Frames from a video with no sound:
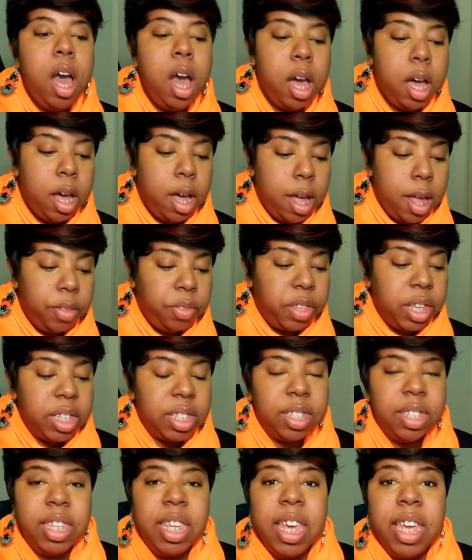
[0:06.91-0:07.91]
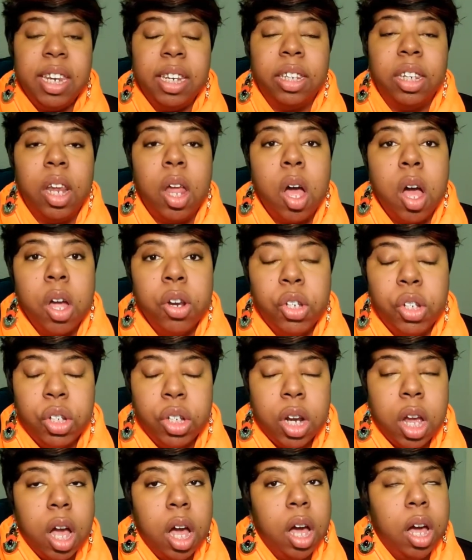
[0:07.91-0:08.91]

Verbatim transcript: Uh, this did launch,